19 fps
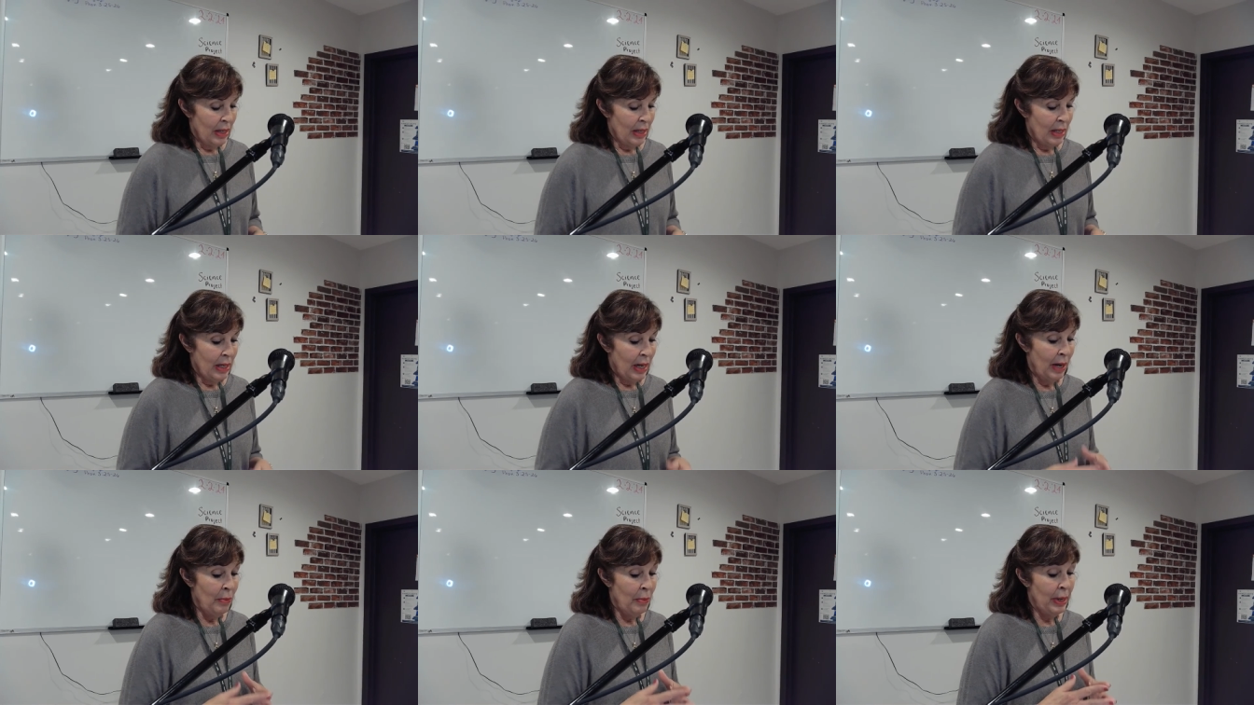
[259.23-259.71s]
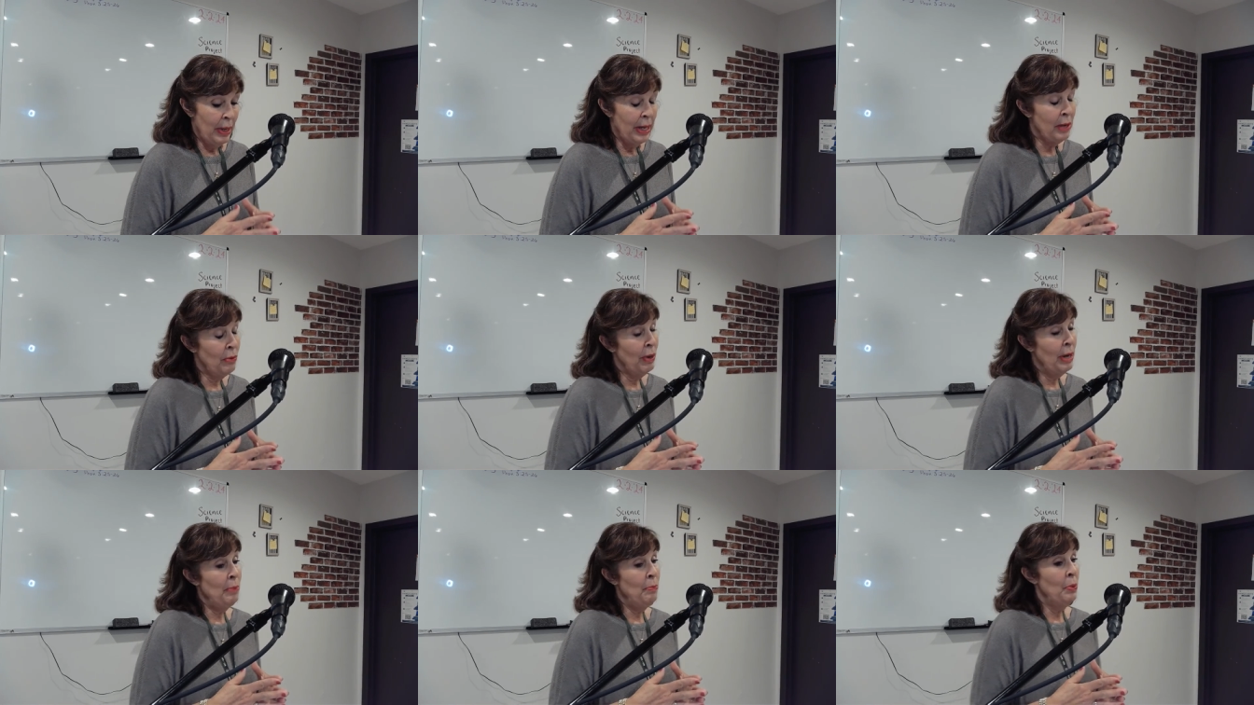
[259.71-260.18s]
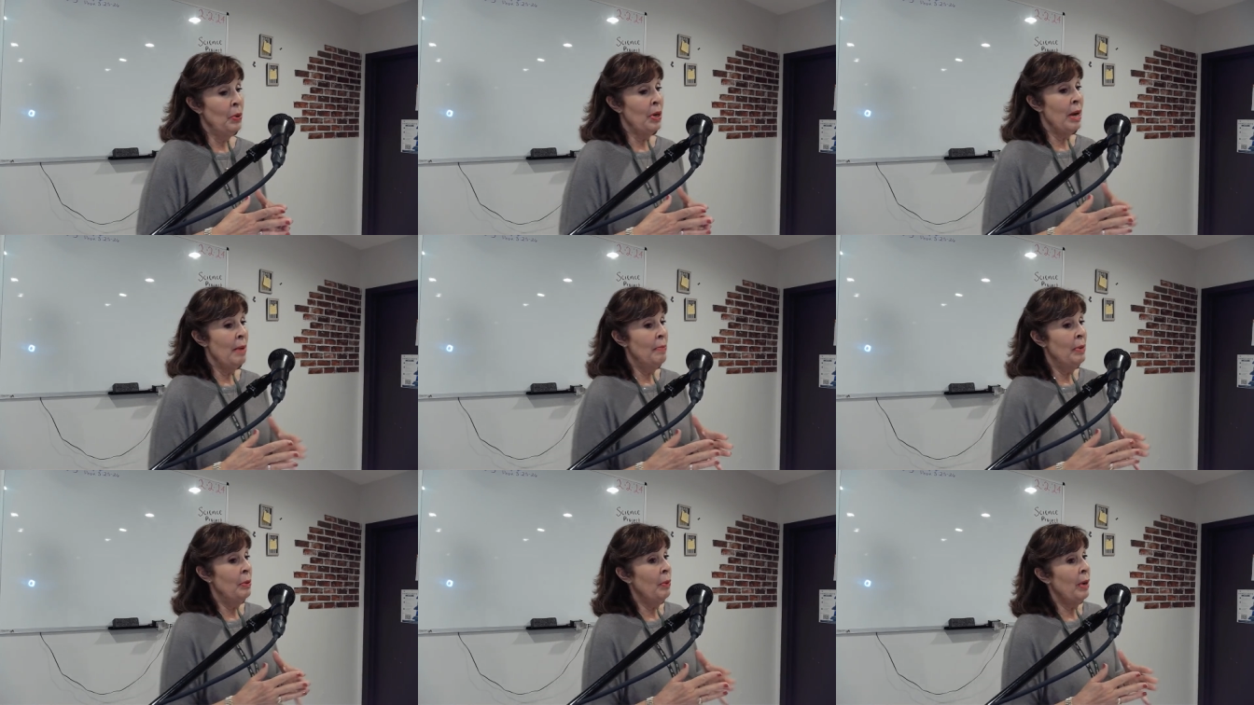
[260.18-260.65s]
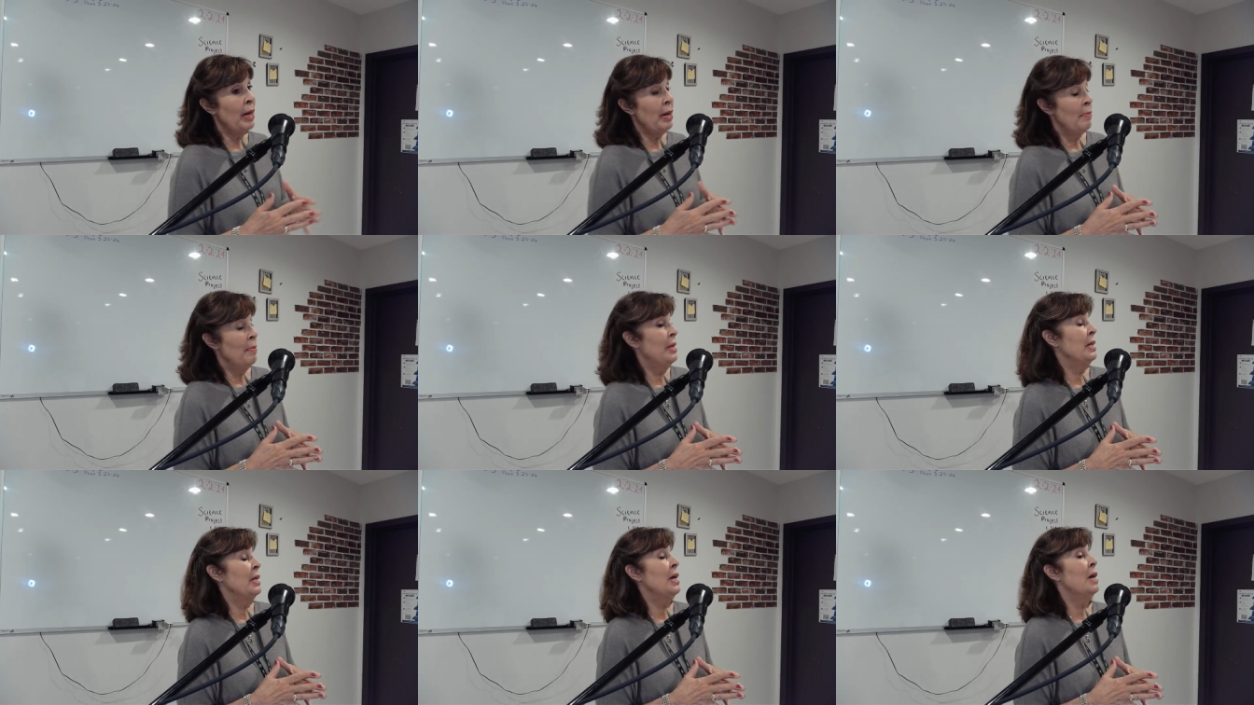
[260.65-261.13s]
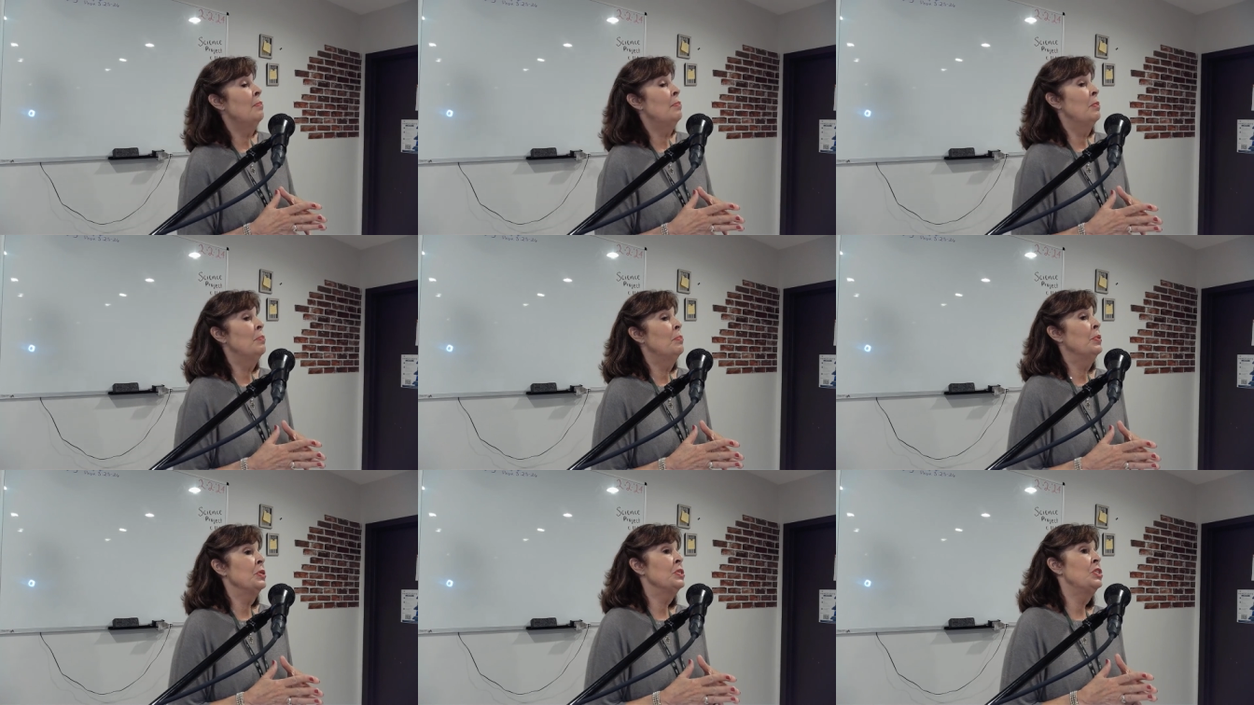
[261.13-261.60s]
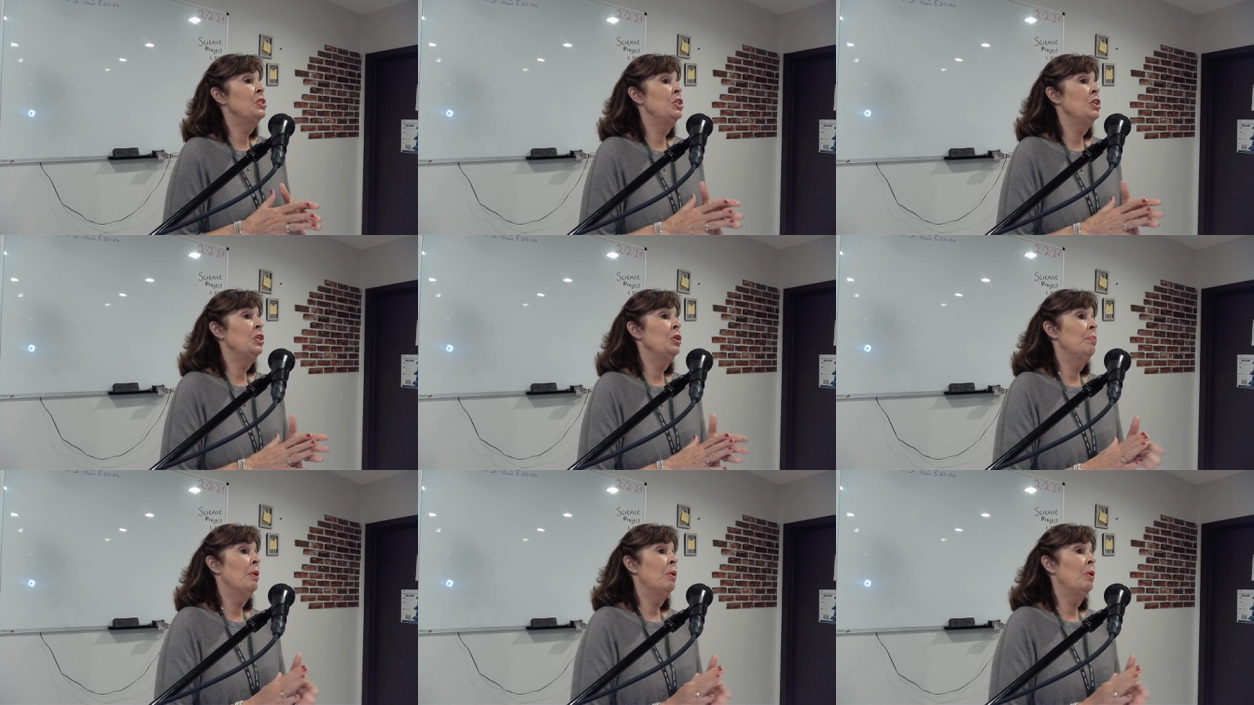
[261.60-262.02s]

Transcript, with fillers: I read a great book. I'm going to recommend a couple books to you,